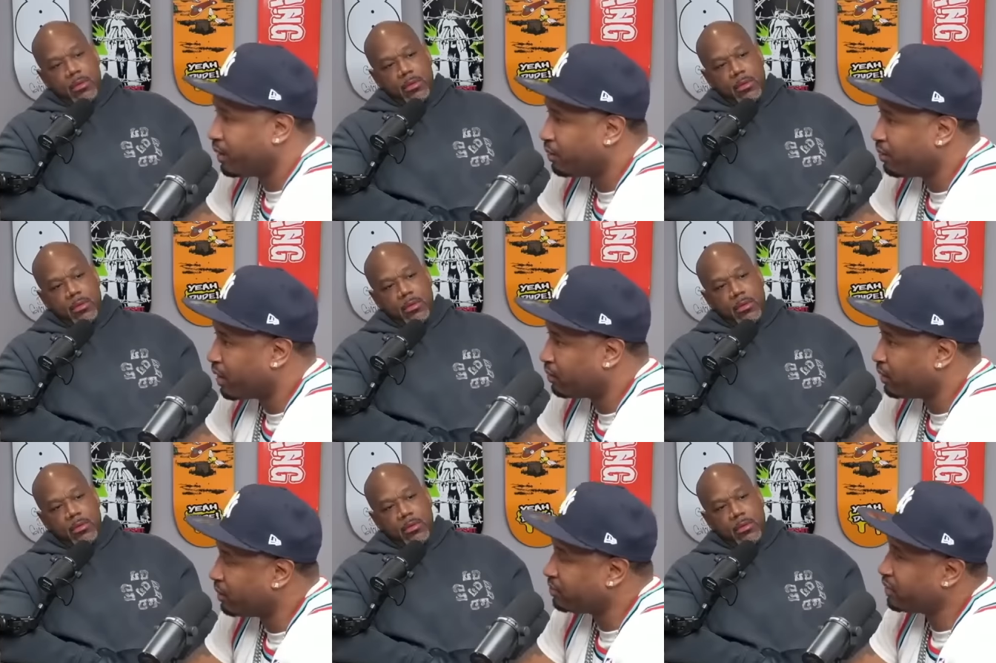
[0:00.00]
Speaker 1: him up.
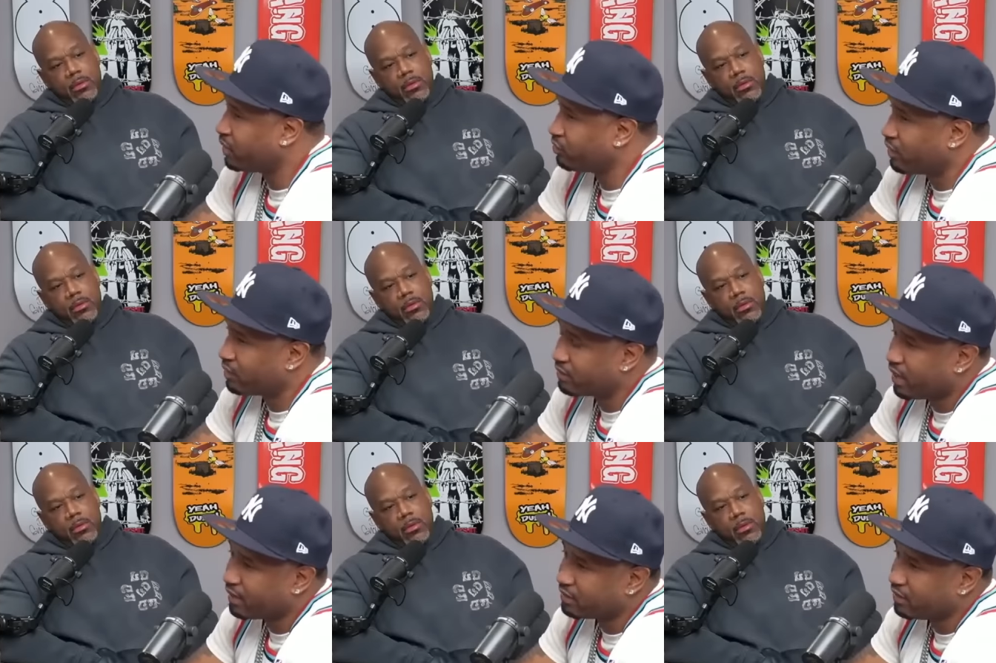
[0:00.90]
Nipsey is what's
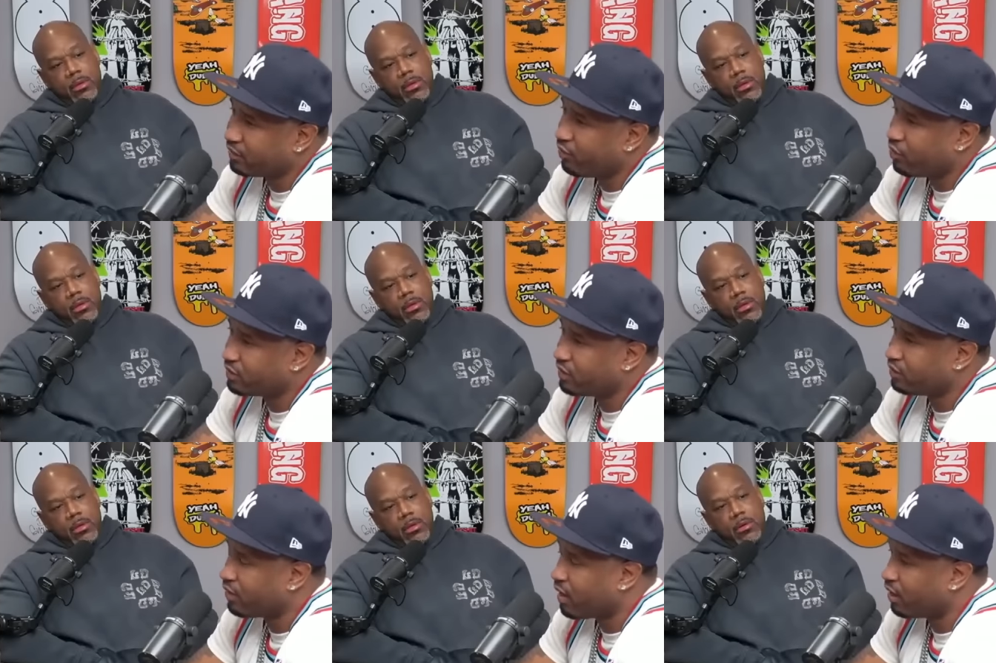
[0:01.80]
like six four,
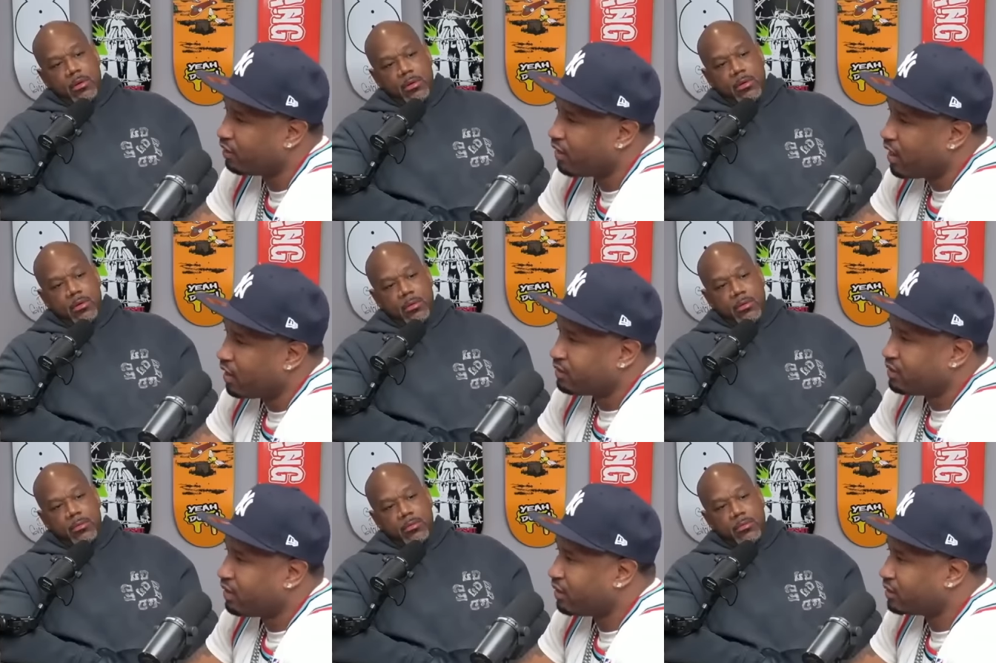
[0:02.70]
six five.
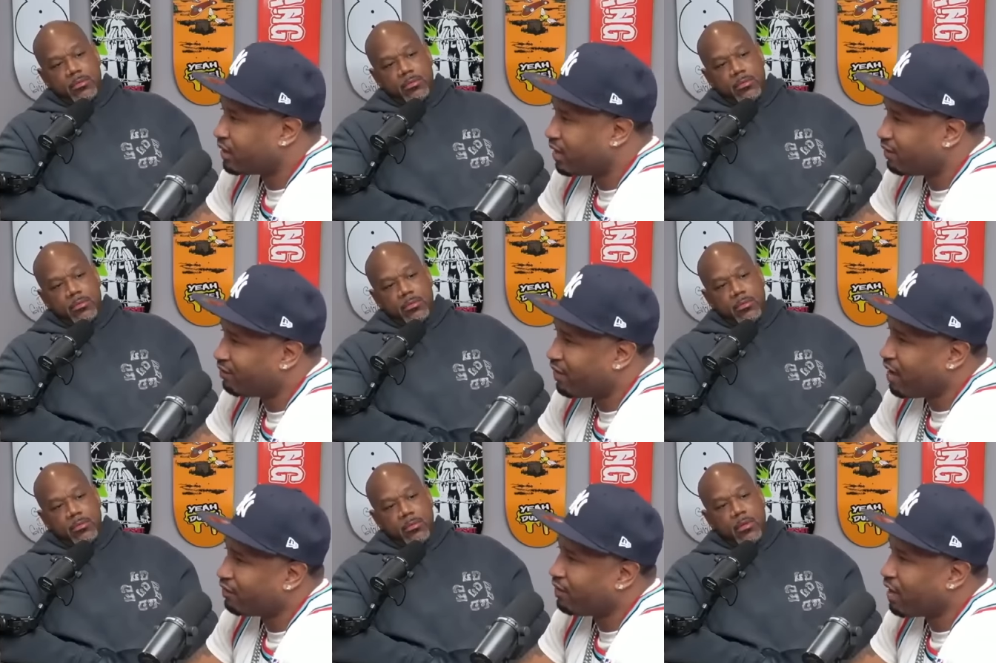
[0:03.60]
Shitty is like
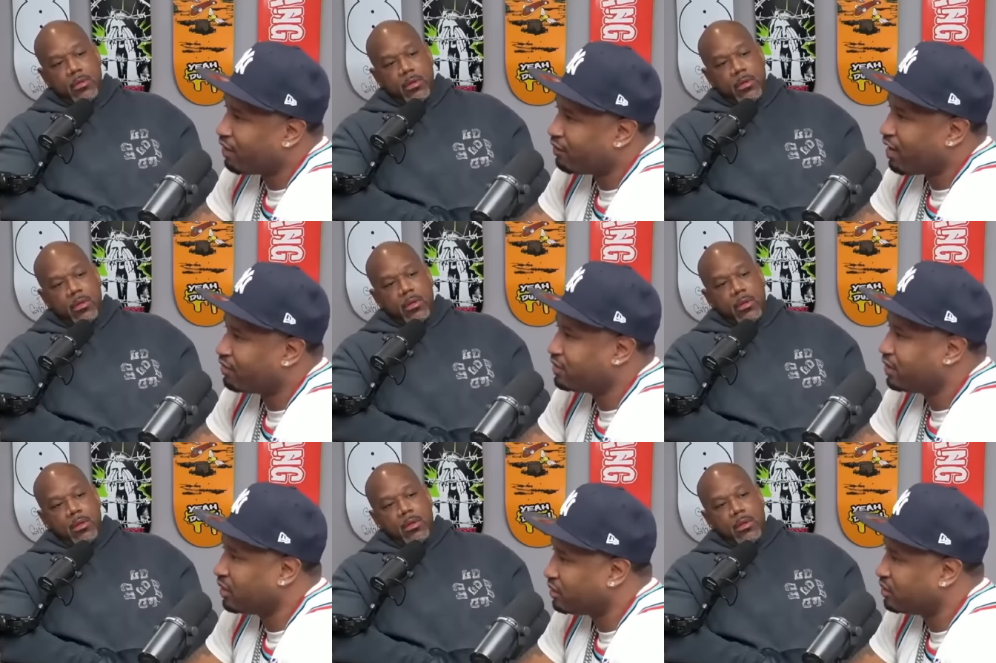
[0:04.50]
five five, five
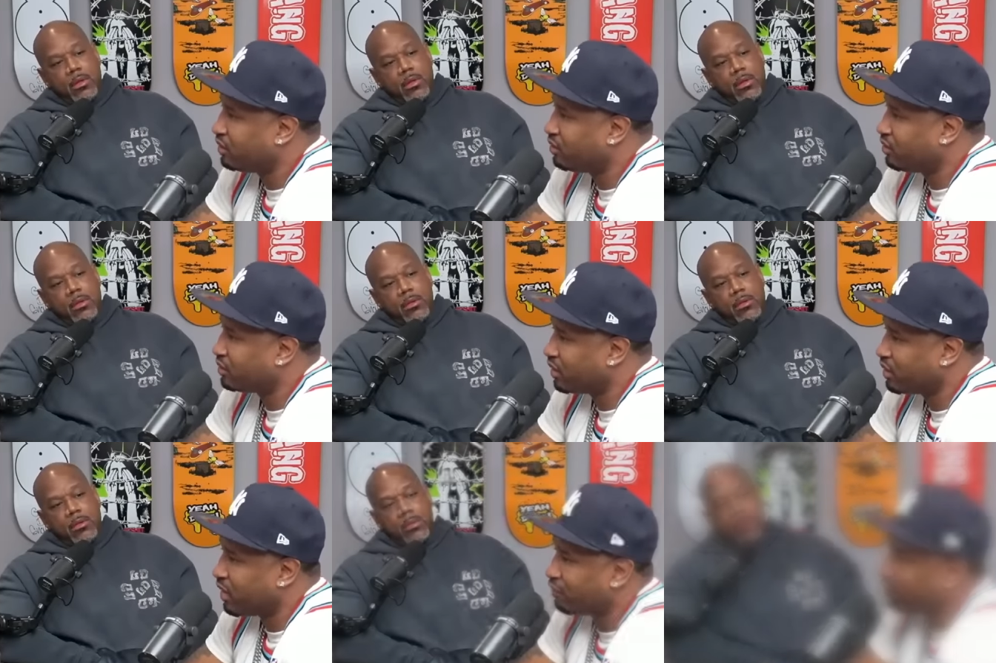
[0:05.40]
six. You get what I'm saying?
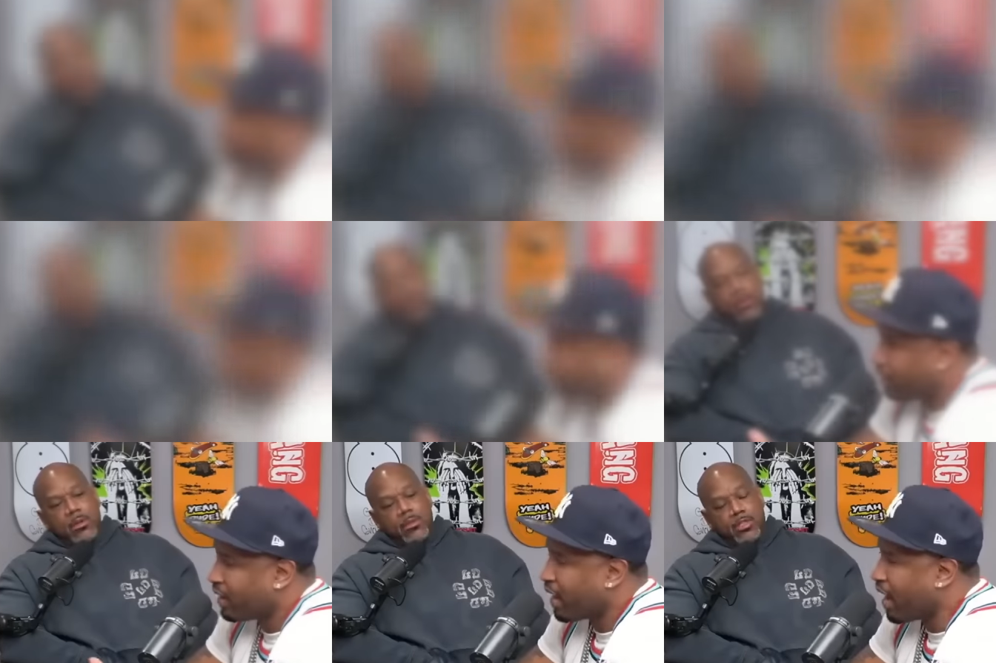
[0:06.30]
Like frail. He, he
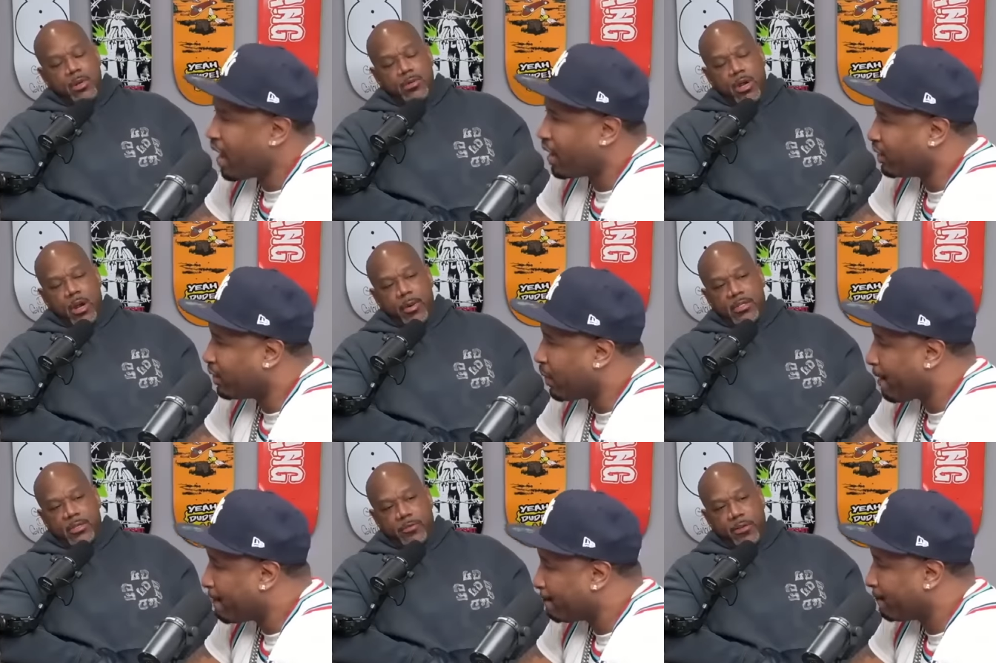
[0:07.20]
get high. So it was already
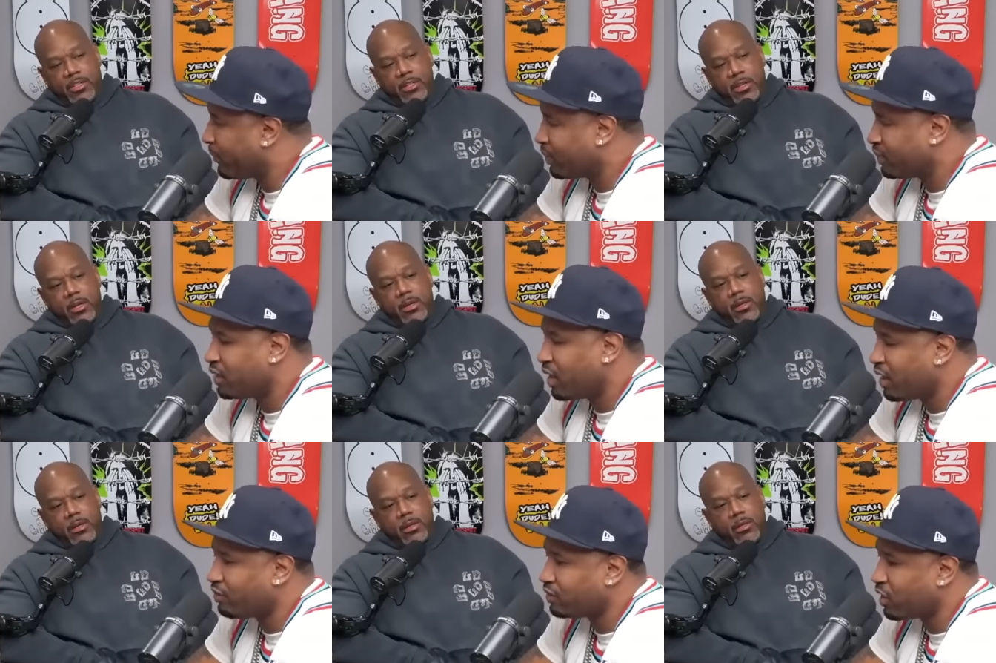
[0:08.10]
some friction. There.
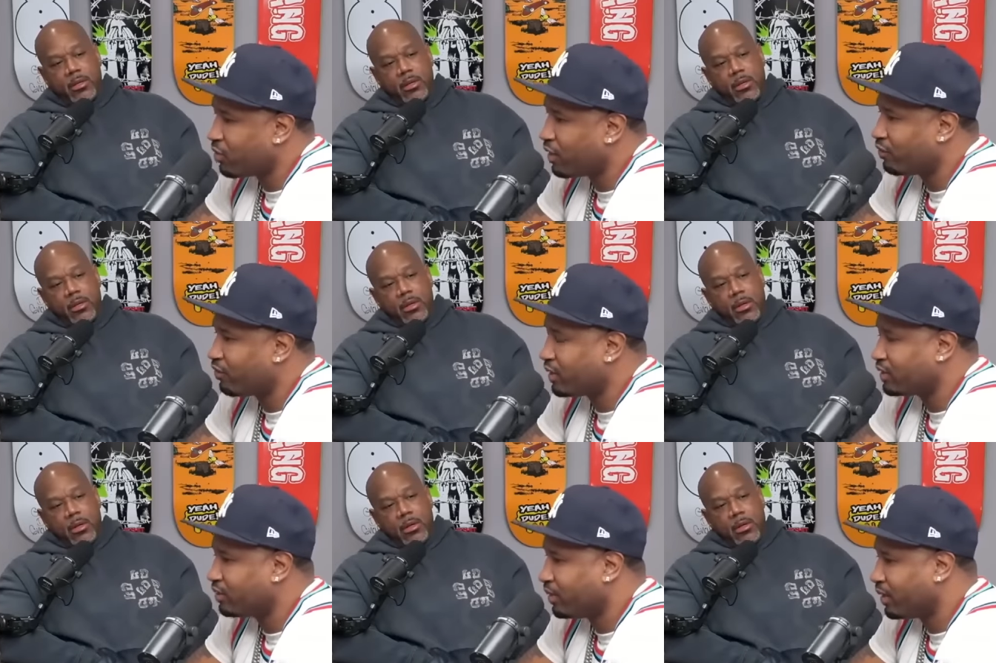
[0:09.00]
Yeah, it was already
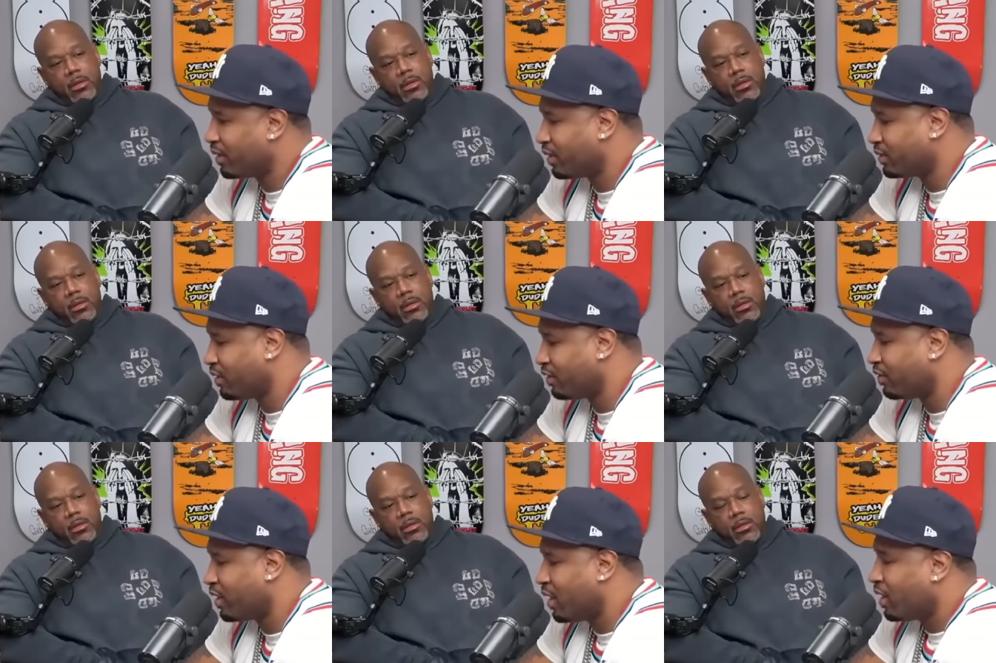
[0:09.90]
friction because
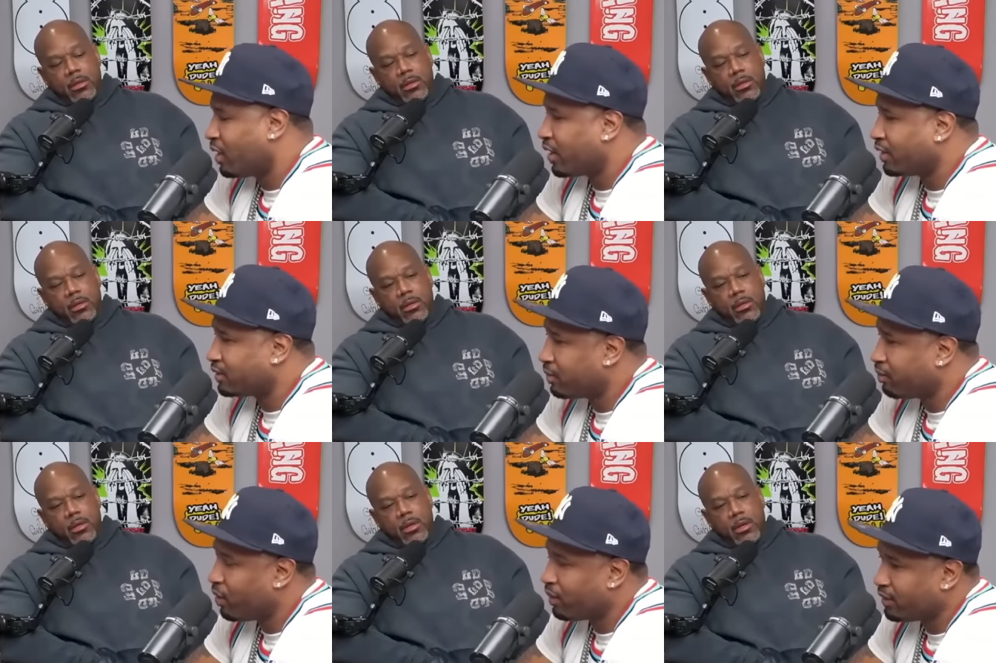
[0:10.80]
of like some
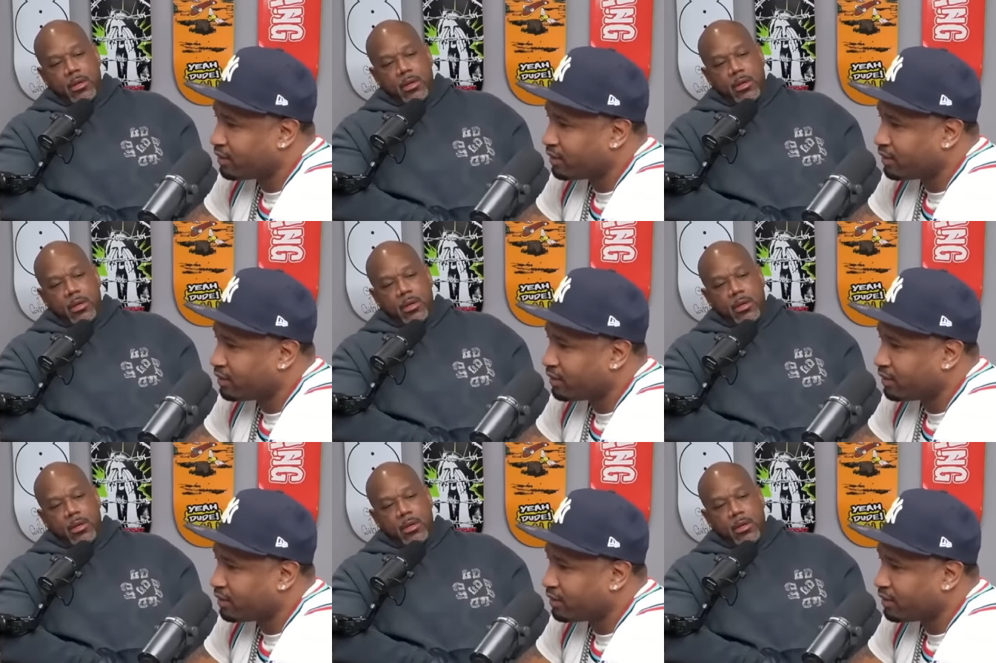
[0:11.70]
police